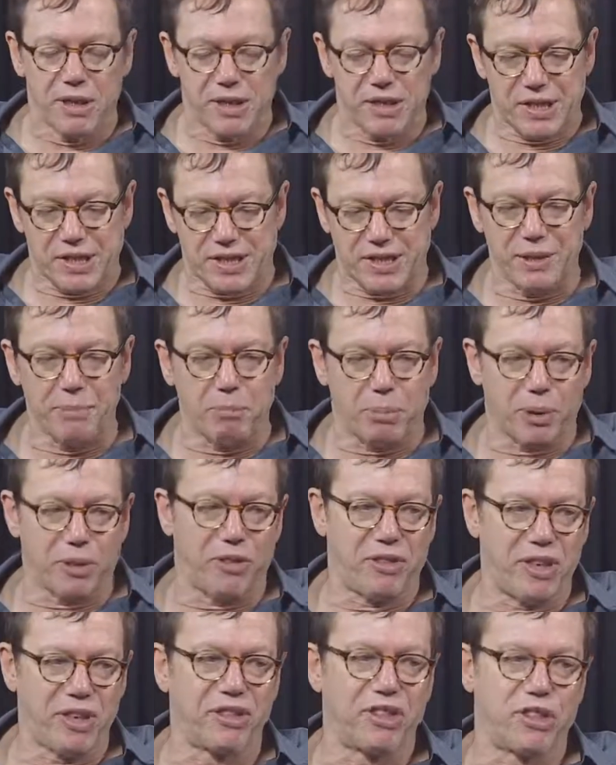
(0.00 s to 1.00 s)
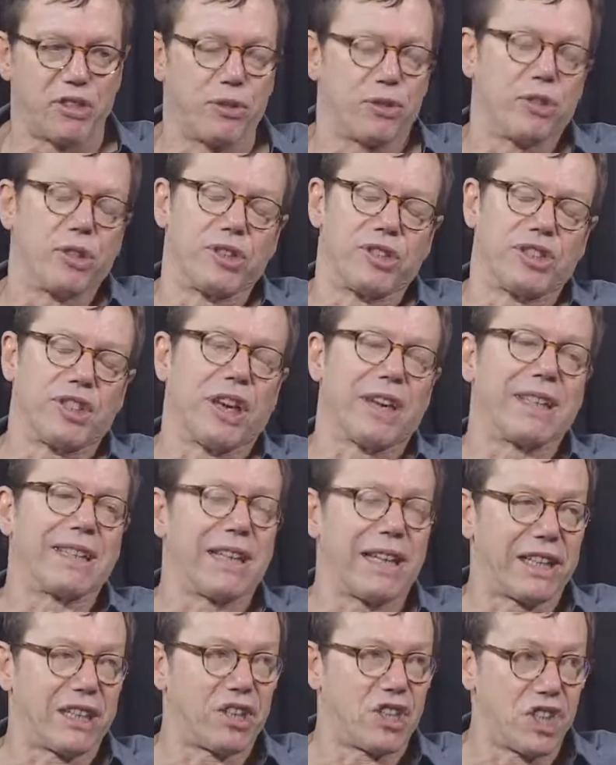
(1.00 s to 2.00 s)
simple things that you could study,
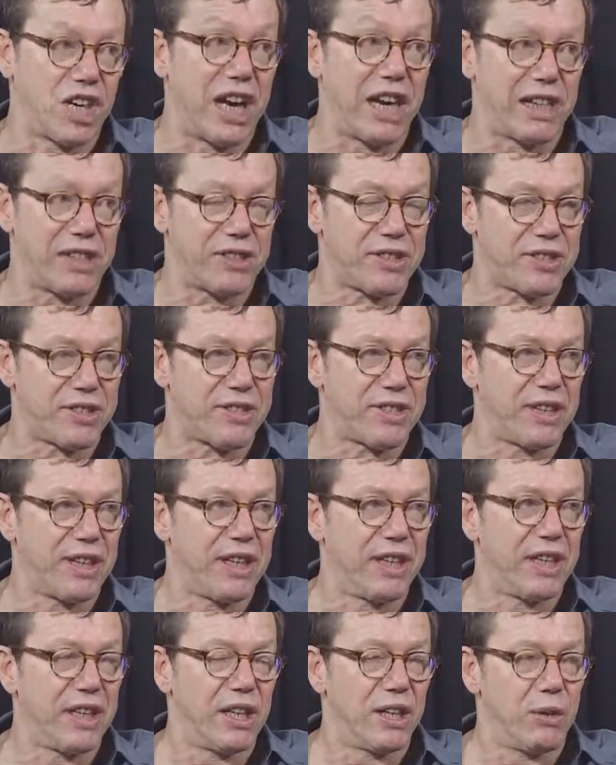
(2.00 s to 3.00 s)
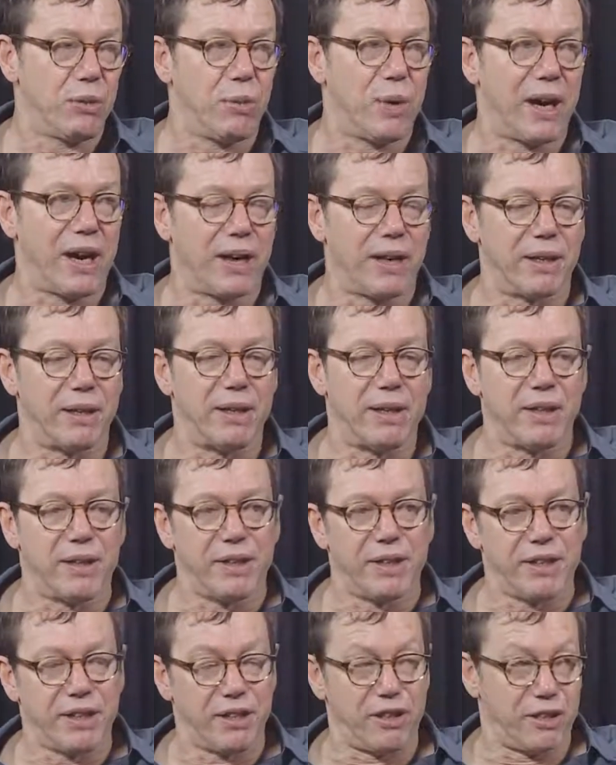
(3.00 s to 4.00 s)
like chess, where
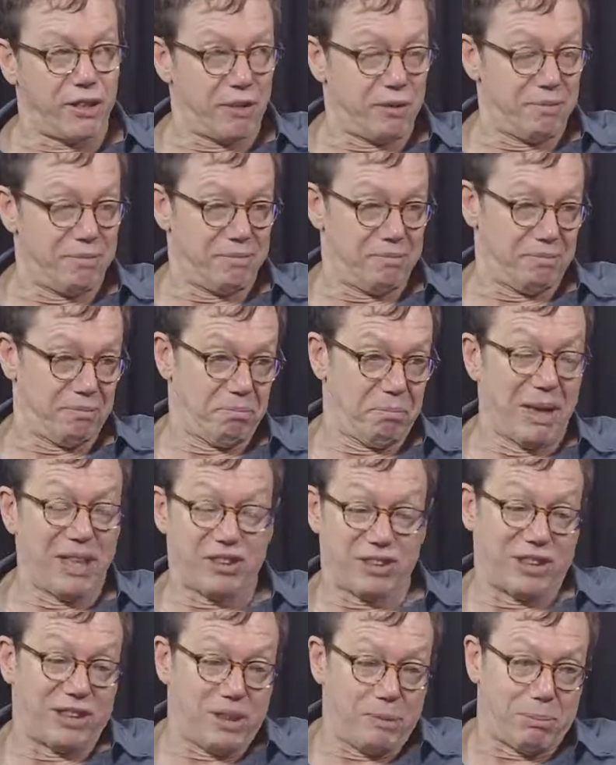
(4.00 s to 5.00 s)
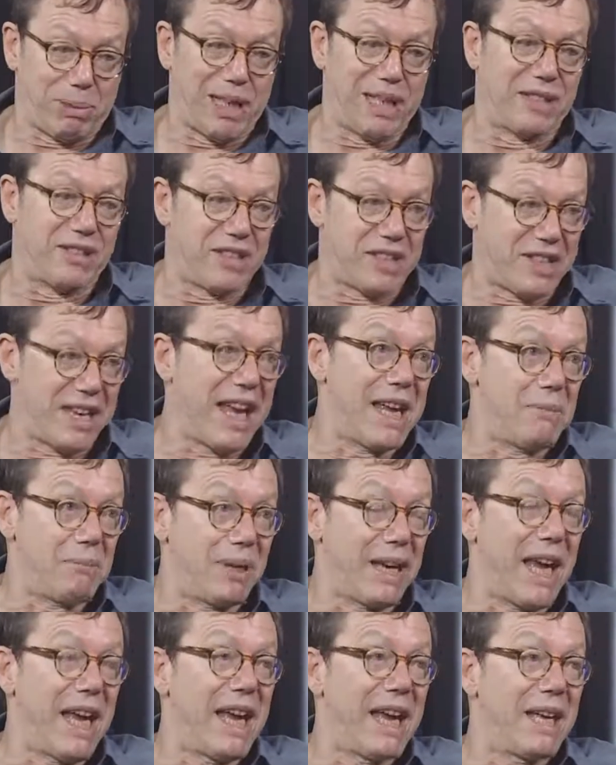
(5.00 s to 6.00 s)
you're basically playing the
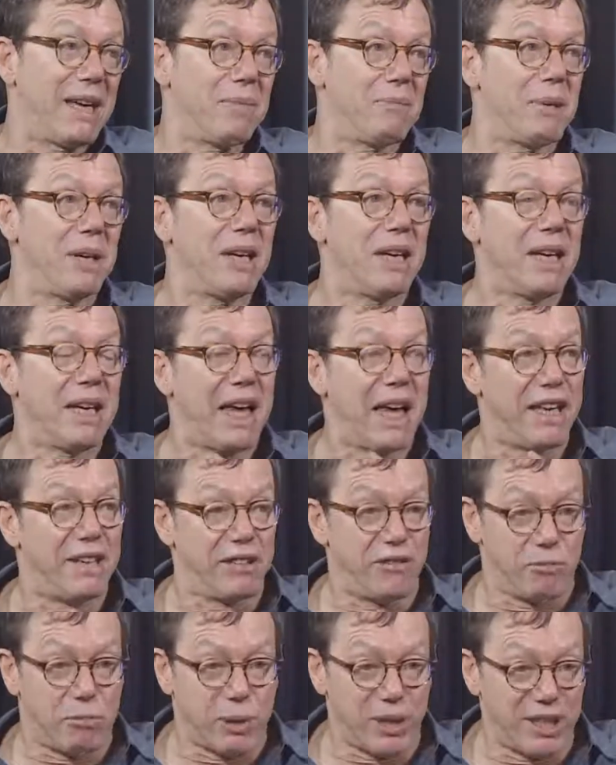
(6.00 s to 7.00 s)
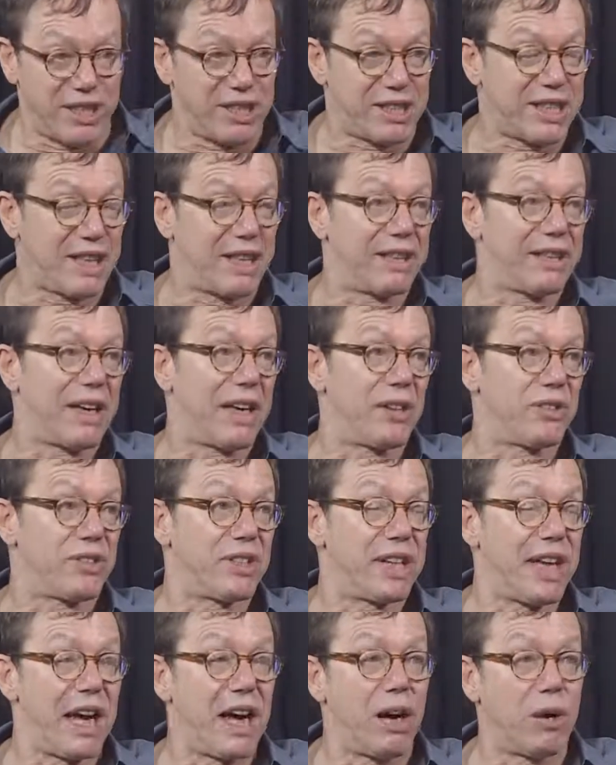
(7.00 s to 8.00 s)
same game and you've put in
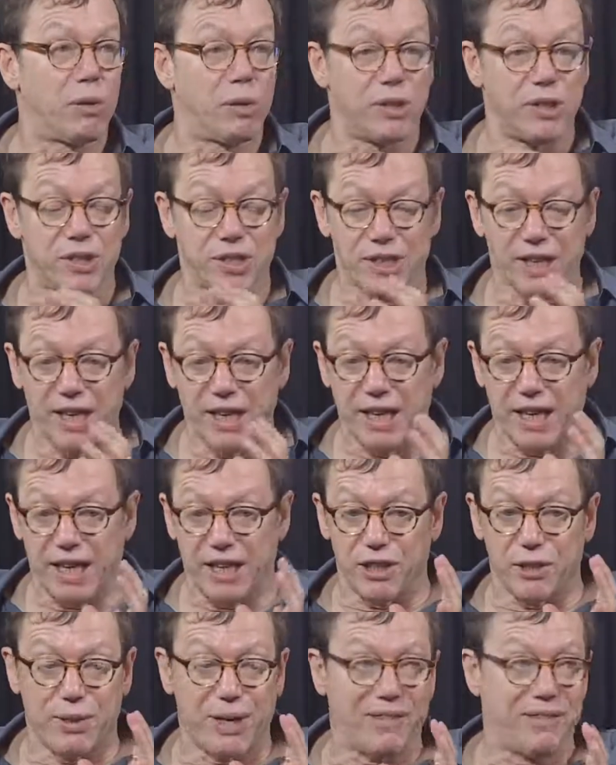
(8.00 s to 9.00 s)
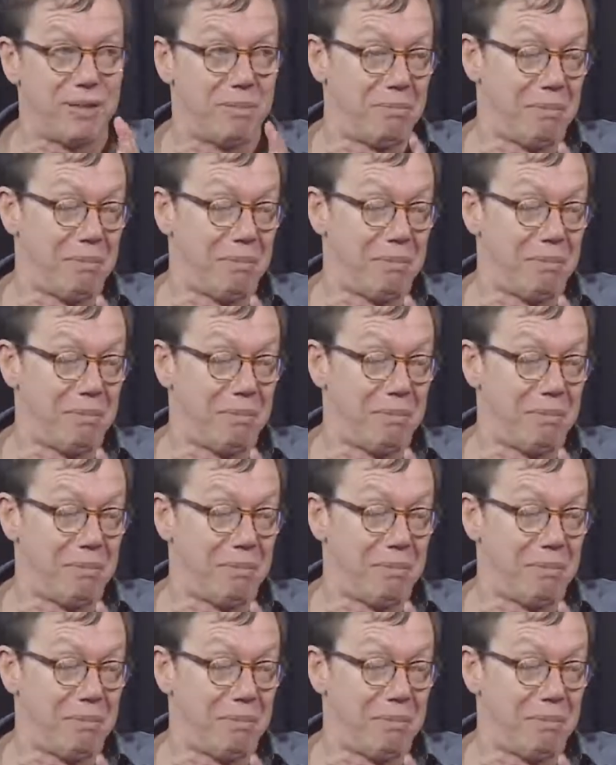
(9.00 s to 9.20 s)
10,000 hours and you have a